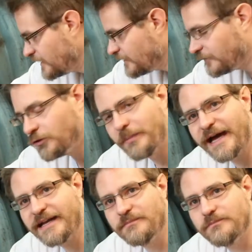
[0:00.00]
floor
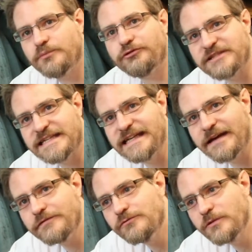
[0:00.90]
pan pretty
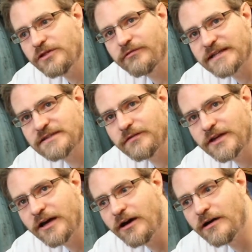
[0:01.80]
level with the rest of the
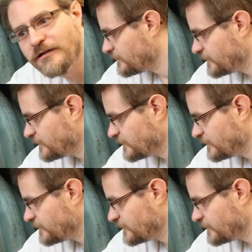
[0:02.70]
car,